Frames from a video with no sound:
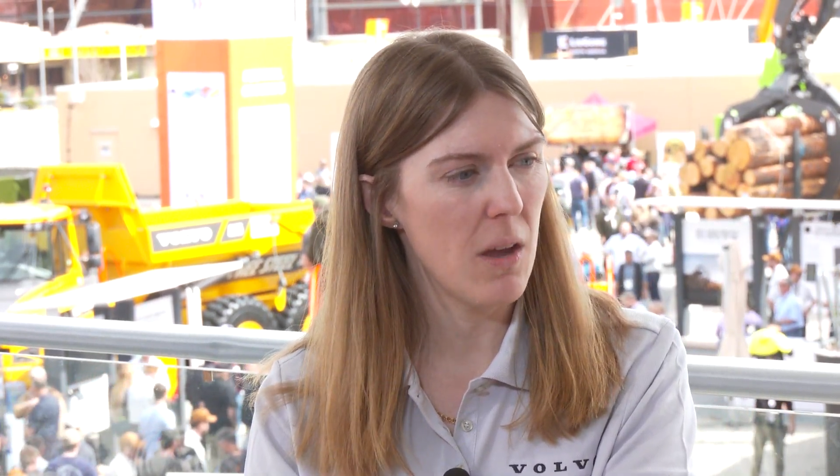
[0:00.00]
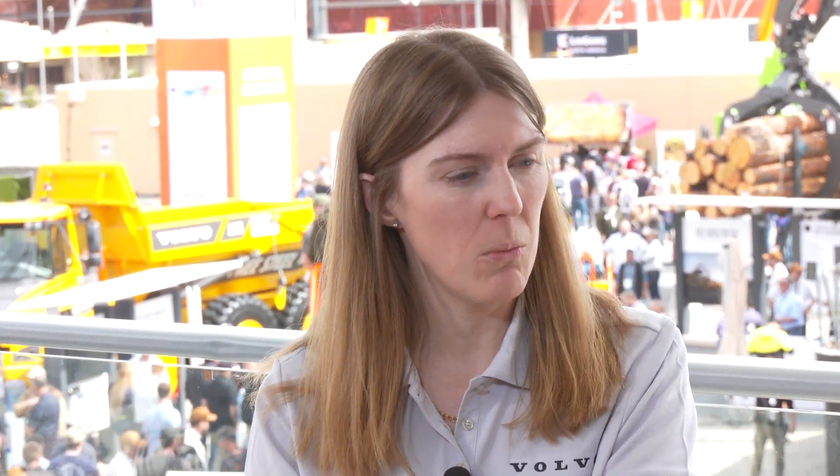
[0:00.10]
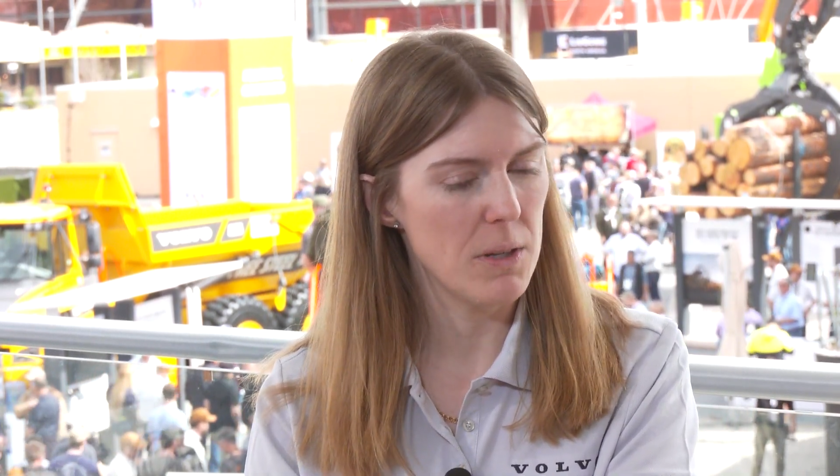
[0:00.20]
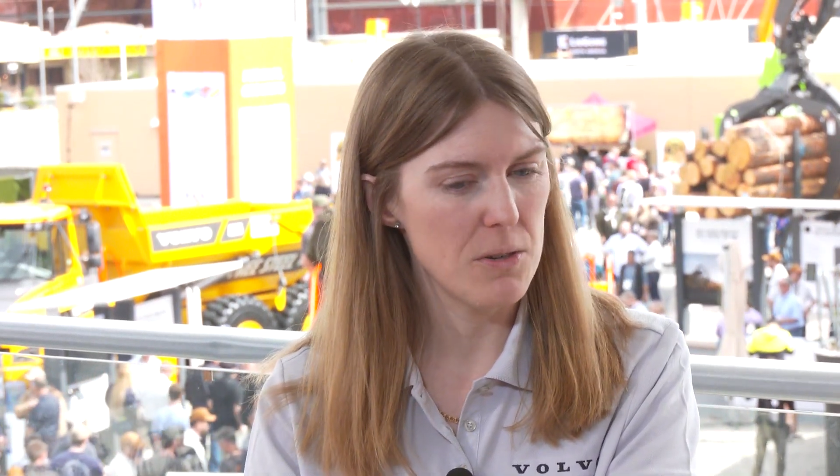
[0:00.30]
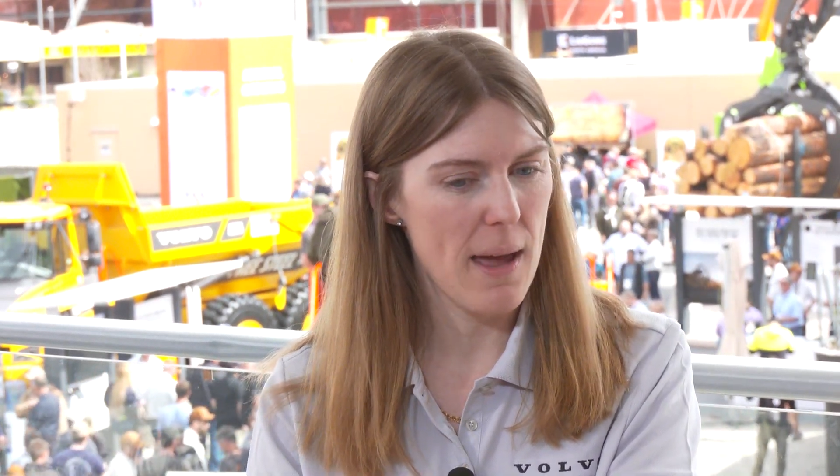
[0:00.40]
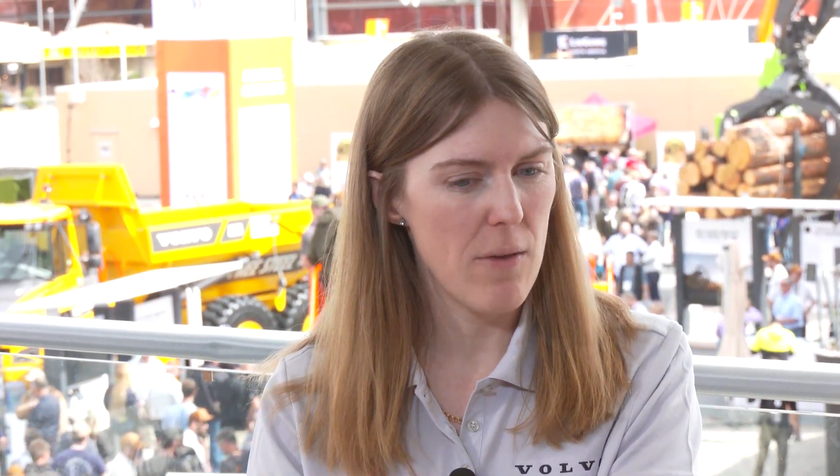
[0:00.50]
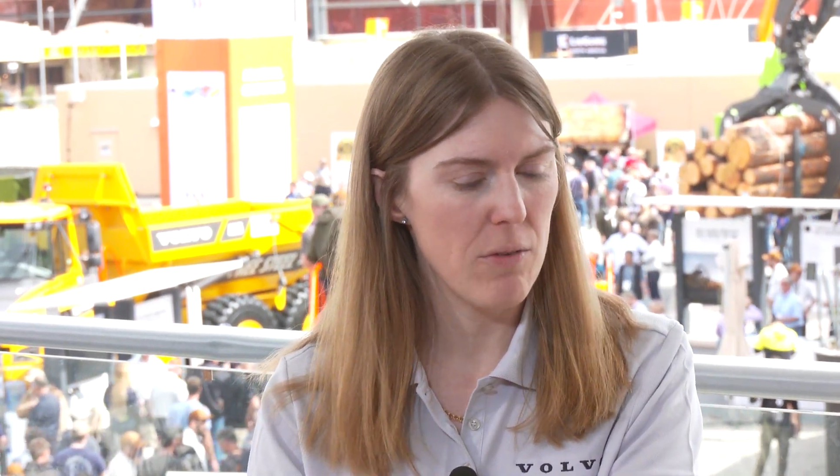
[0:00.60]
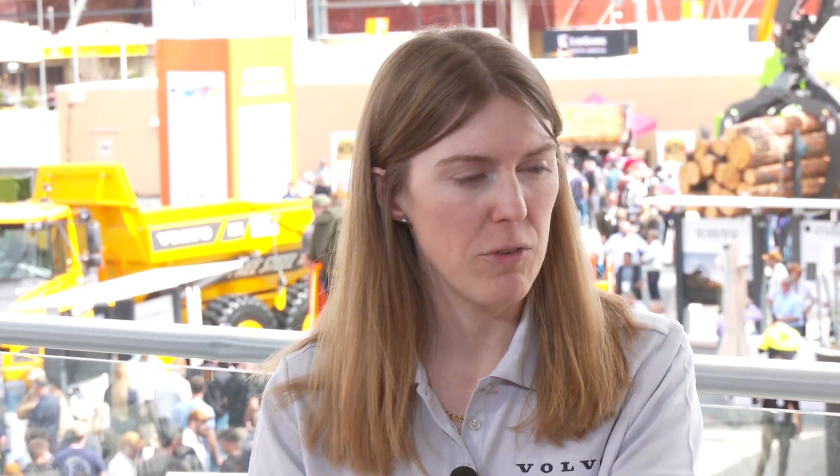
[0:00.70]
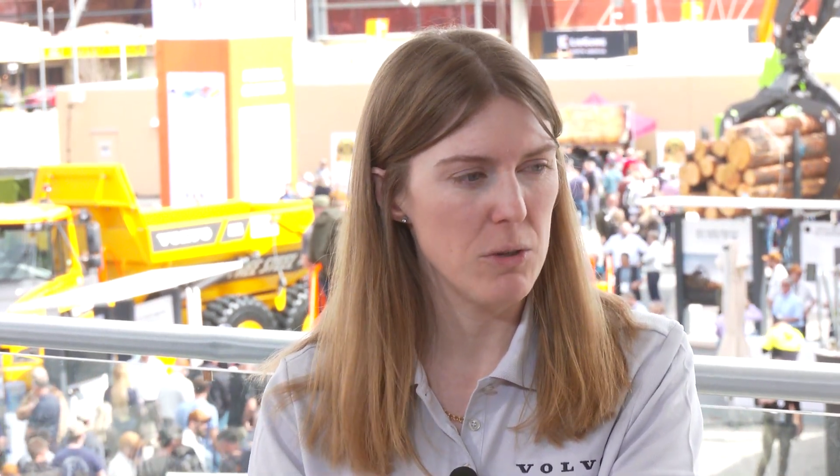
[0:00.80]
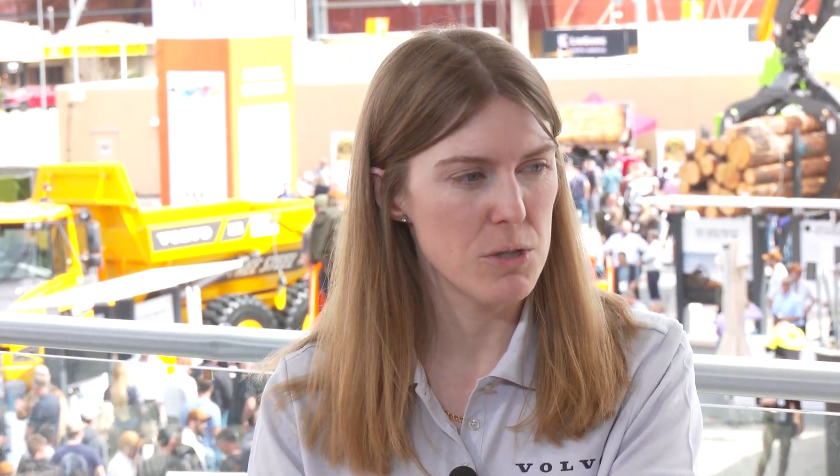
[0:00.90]
and we do have a
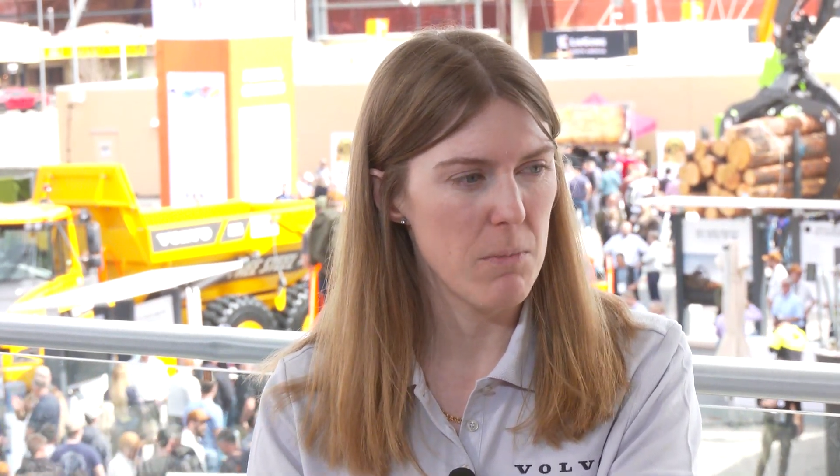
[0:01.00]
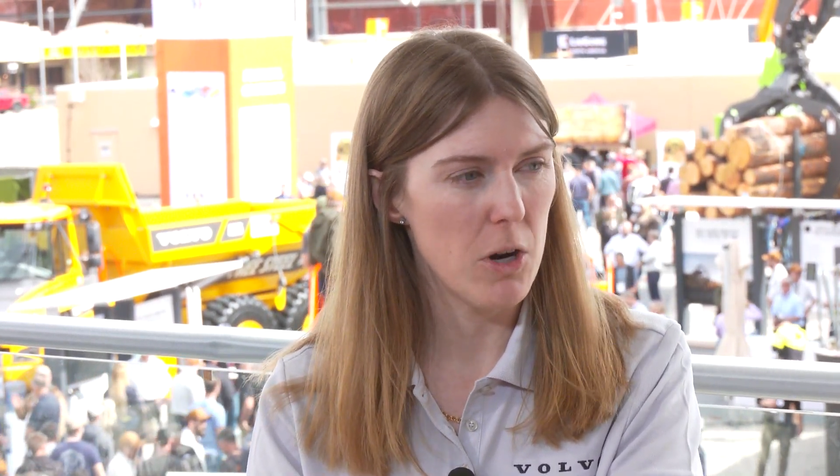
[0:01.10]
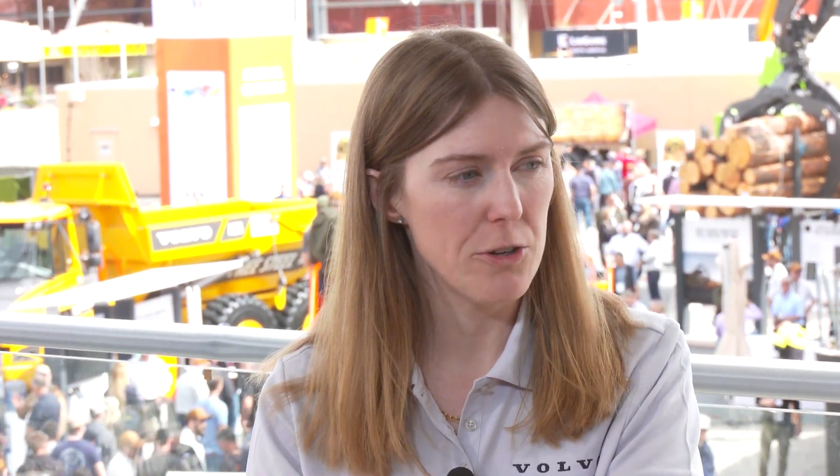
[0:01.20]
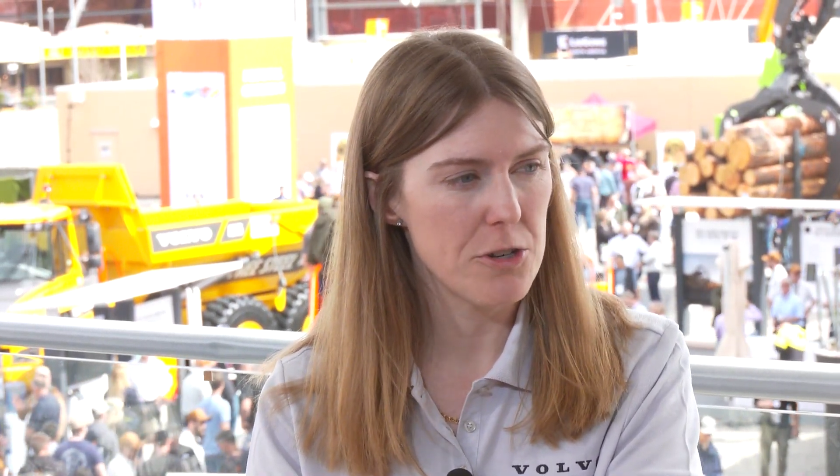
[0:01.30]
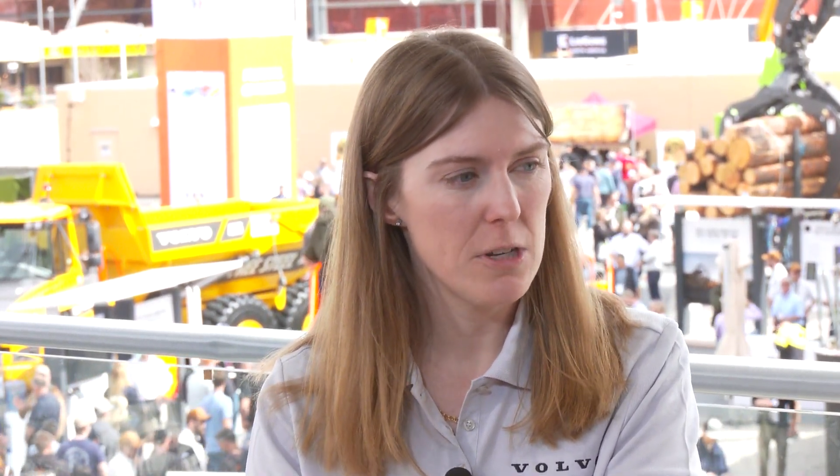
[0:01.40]
few smart